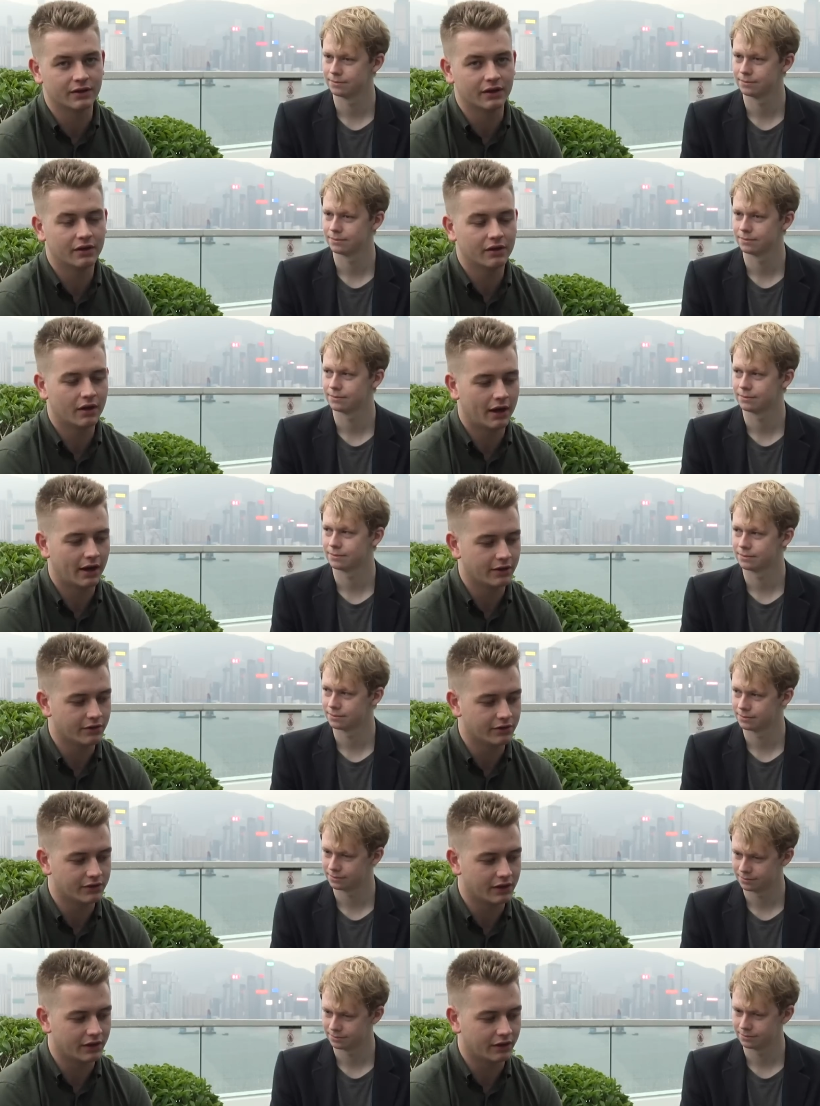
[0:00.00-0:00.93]
Speaker 1: it uh,
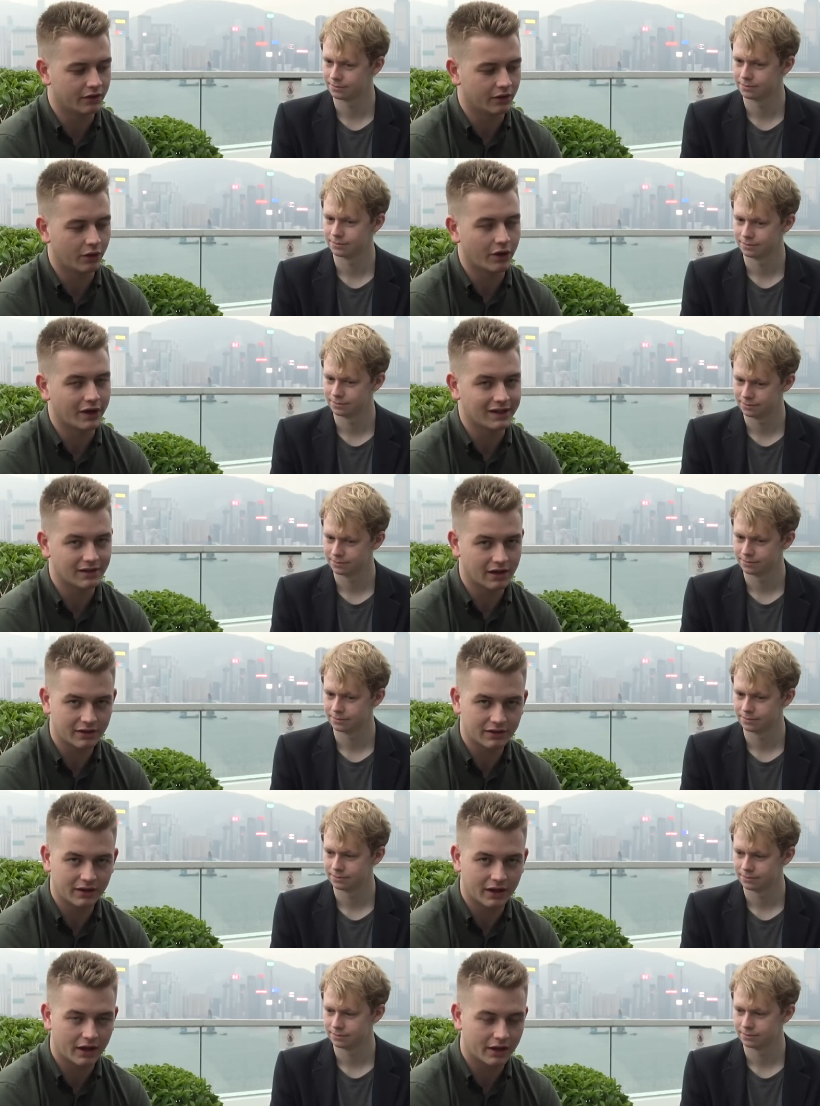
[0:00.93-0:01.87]
using the Loki
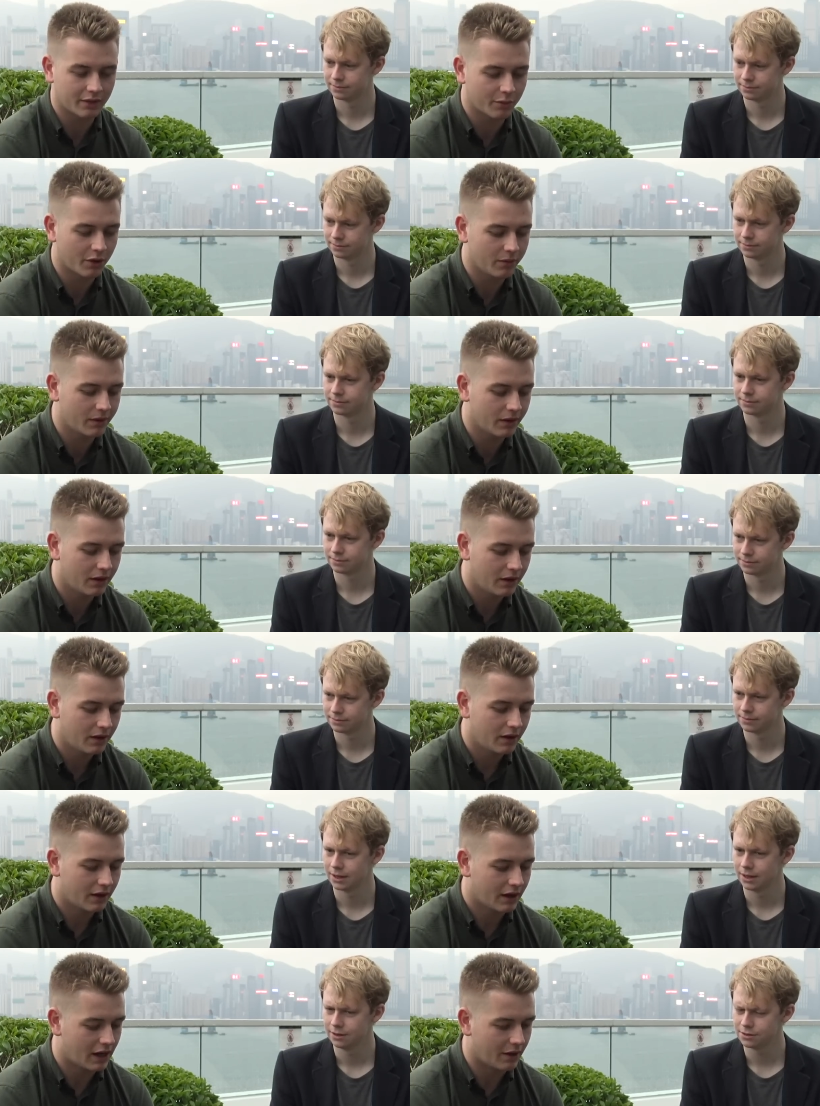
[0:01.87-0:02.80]
testnet at the moment.
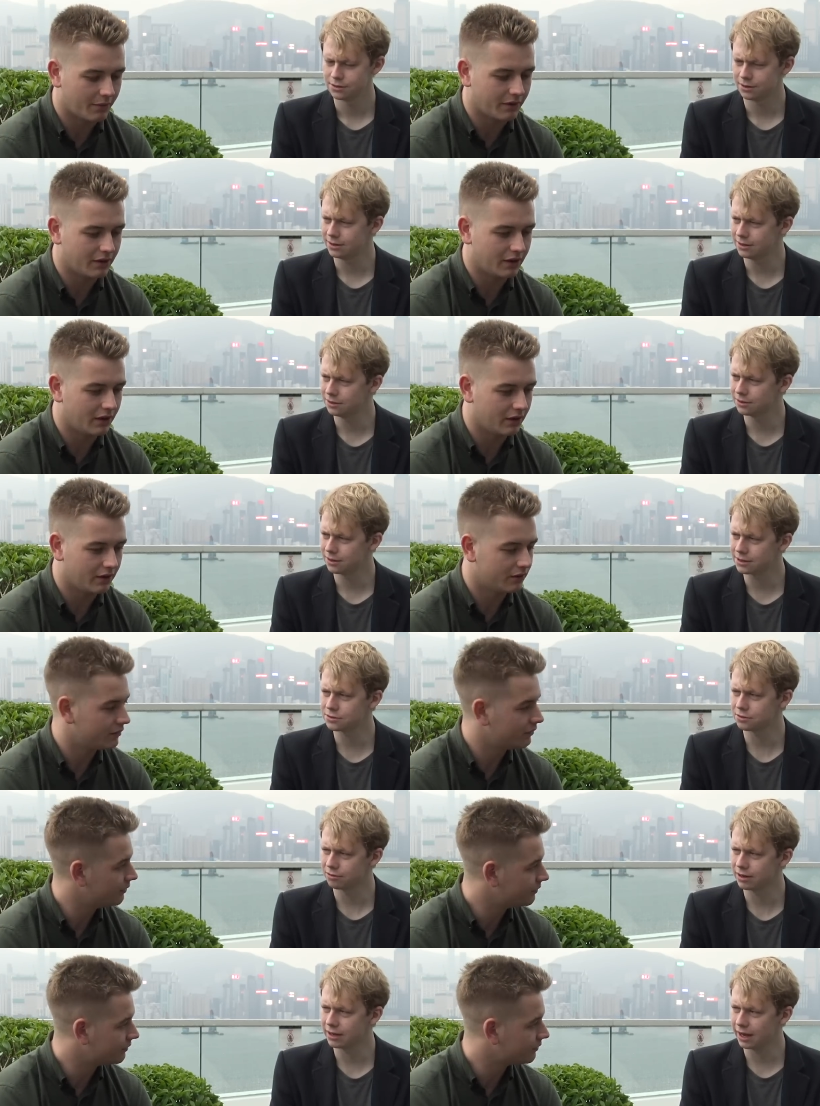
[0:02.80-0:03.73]
Um, so I think
Speaker 2: you guys
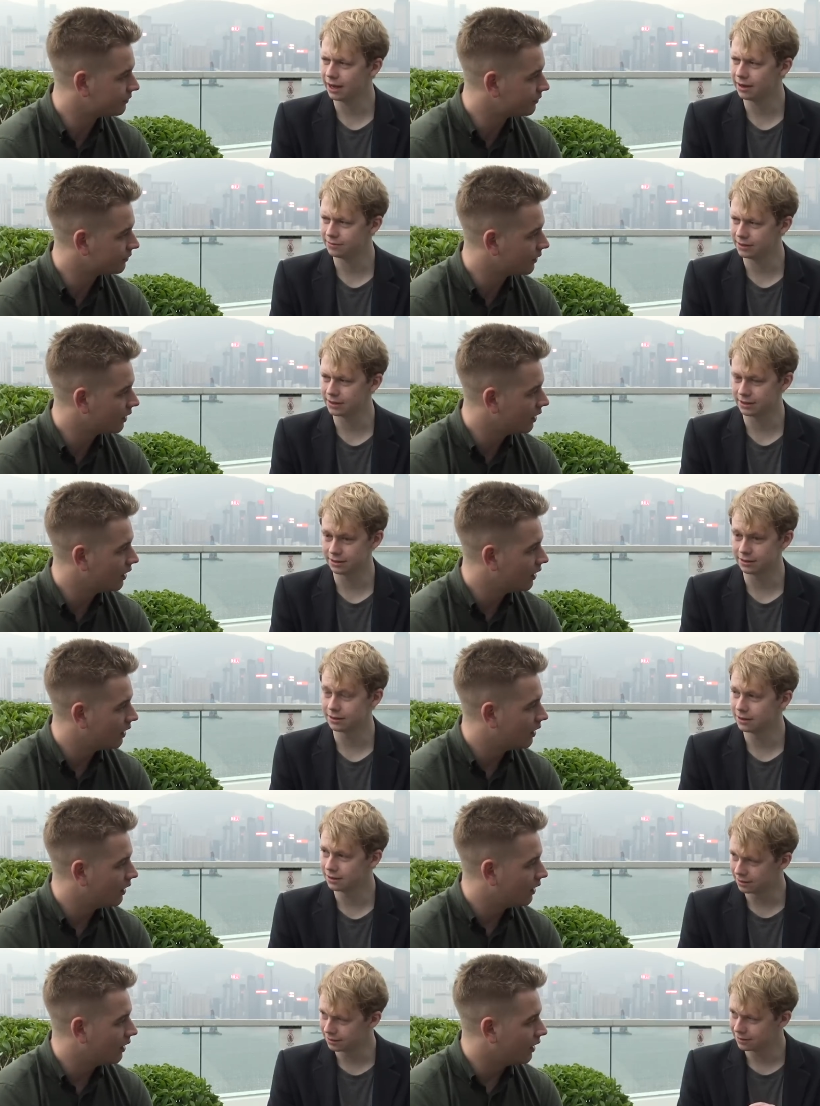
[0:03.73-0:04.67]
already have like a,
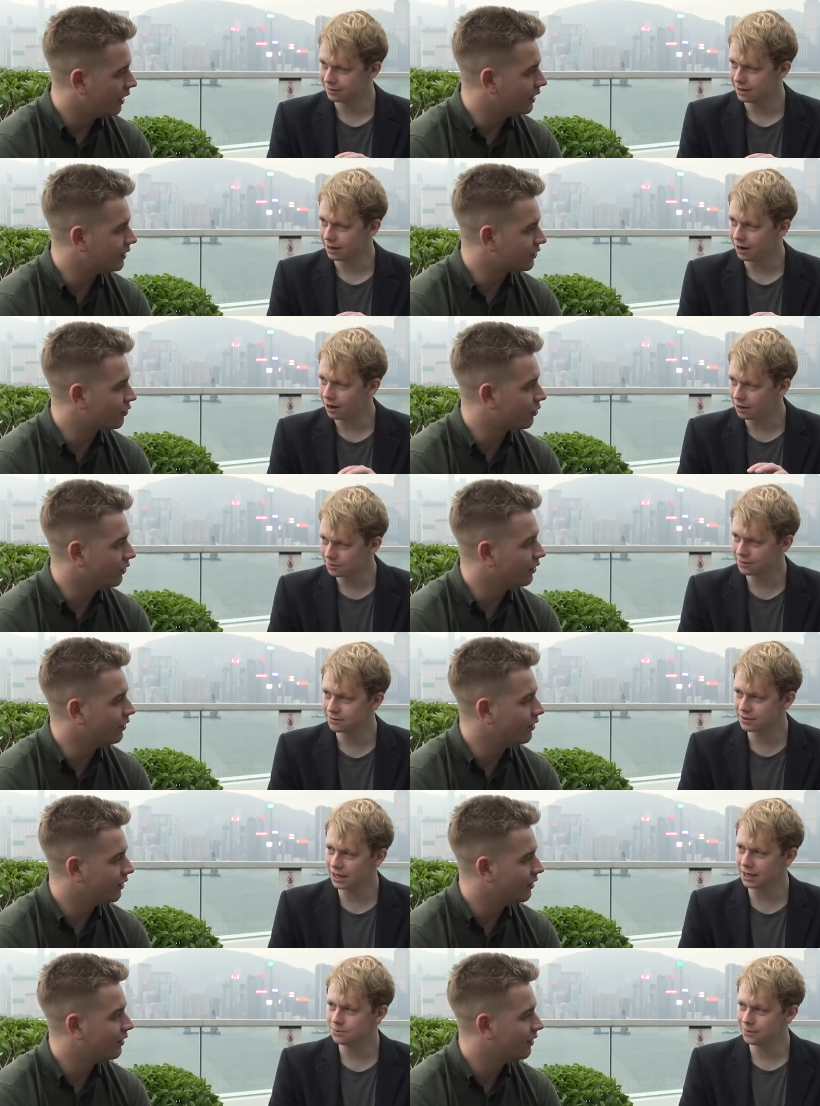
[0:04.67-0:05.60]
a it's crude
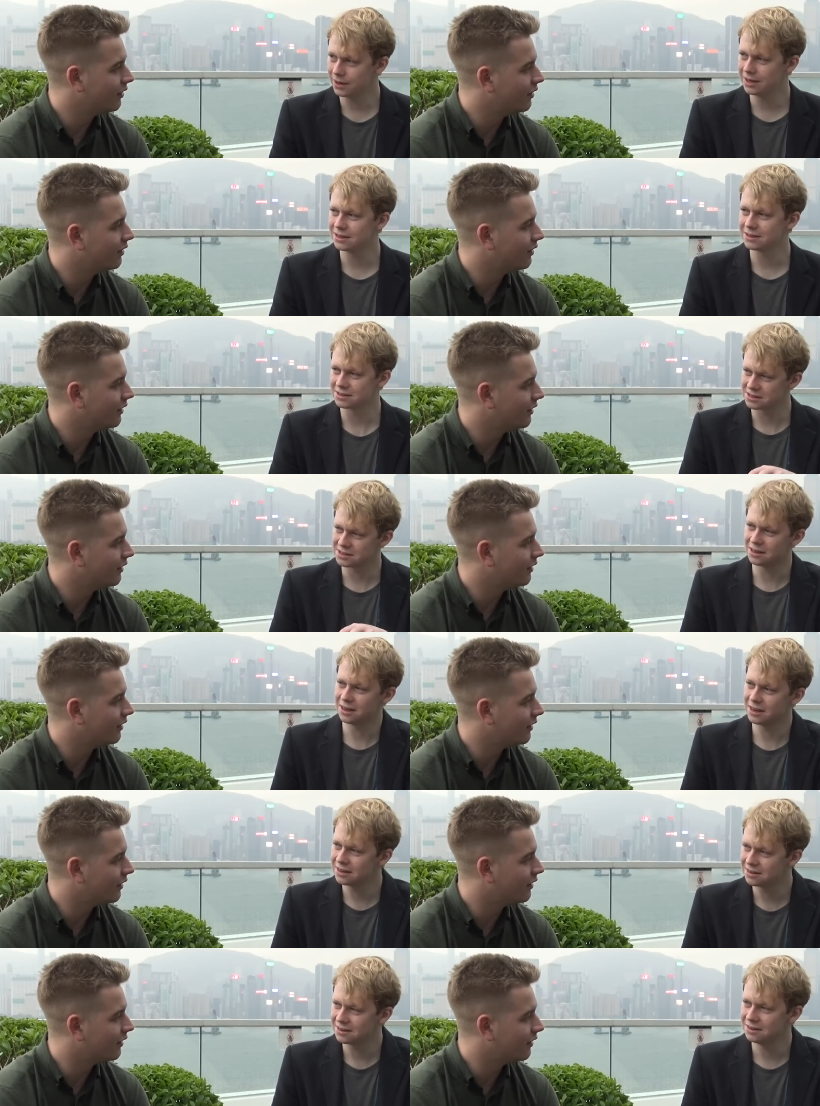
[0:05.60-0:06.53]
gateway
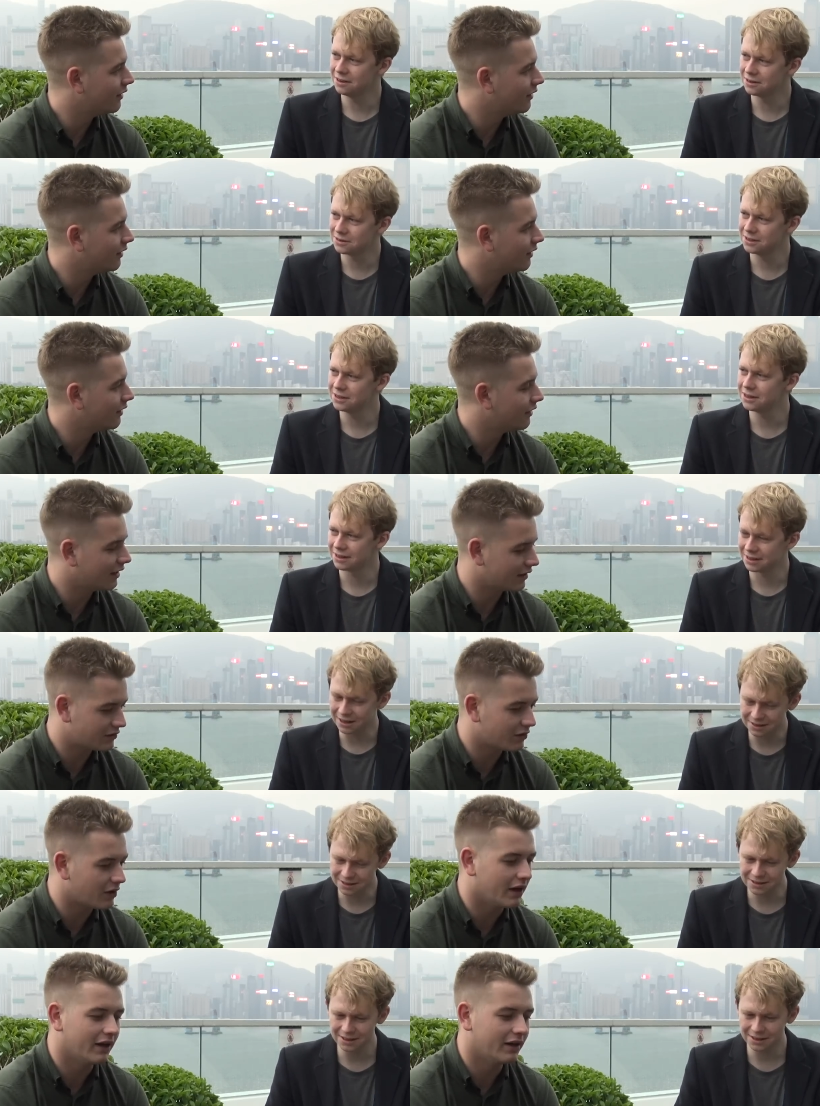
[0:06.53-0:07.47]
inside Loki. And That's I
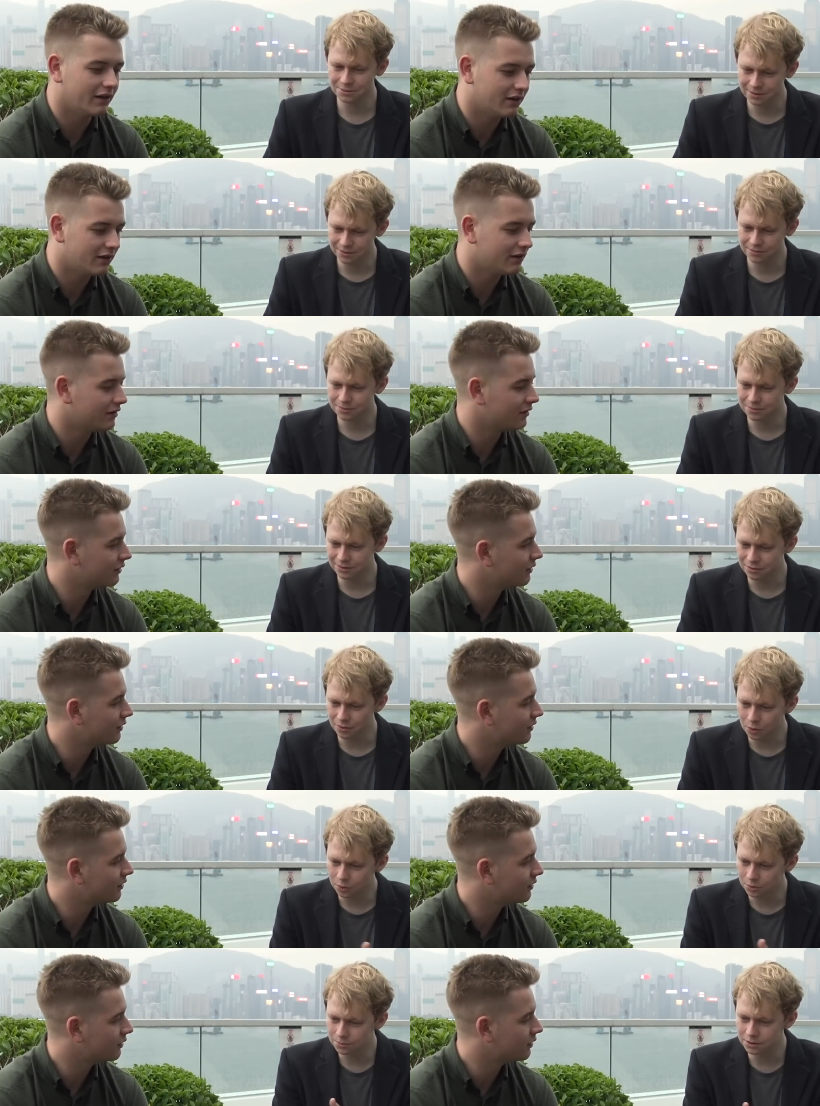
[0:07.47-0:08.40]
right. I think we've, we've
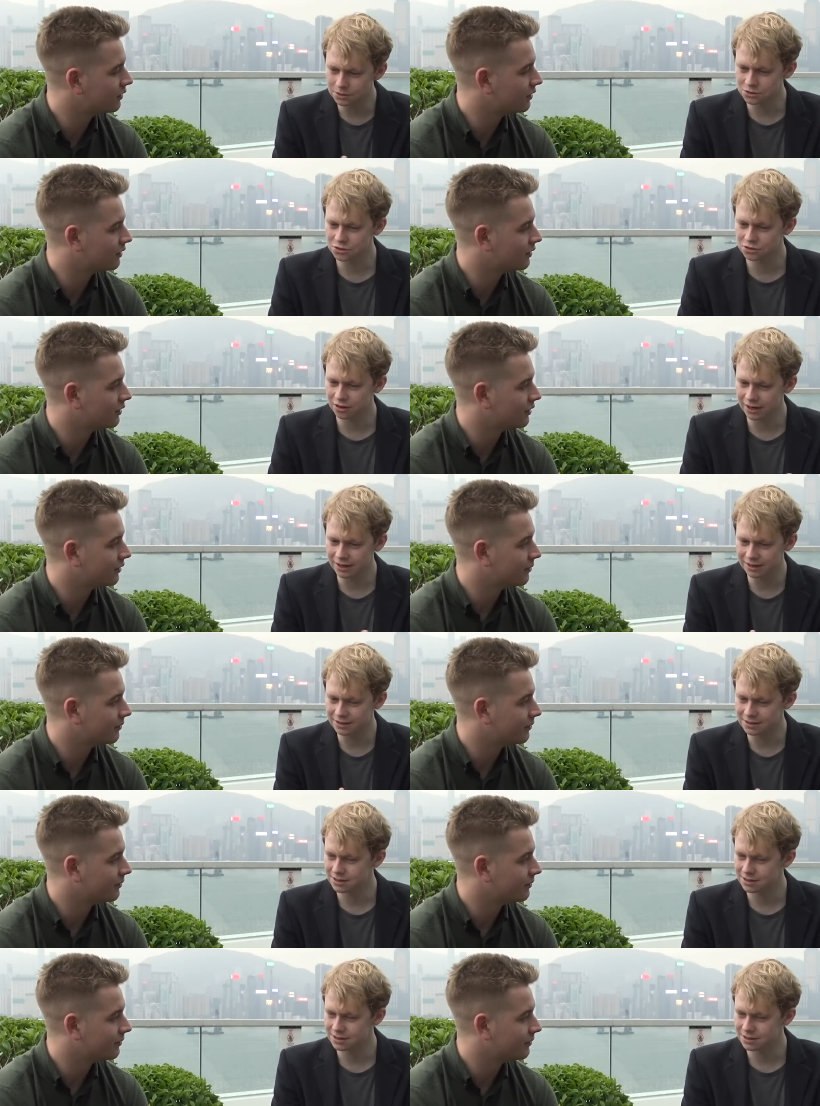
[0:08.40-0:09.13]
almost tried it